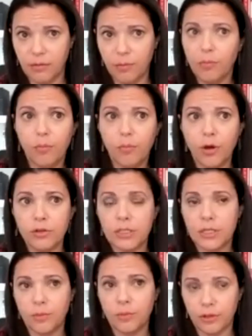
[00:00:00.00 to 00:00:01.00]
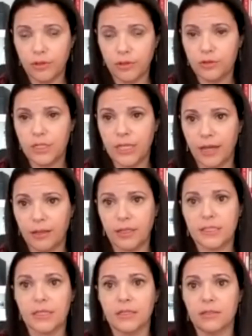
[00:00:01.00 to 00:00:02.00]
mostly will either see
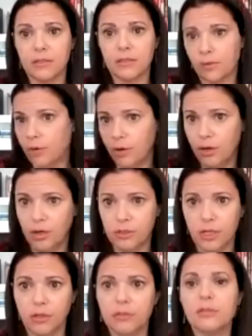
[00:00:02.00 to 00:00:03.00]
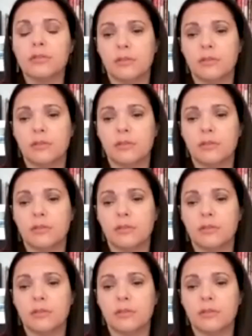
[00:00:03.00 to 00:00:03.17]
adolescents or adults.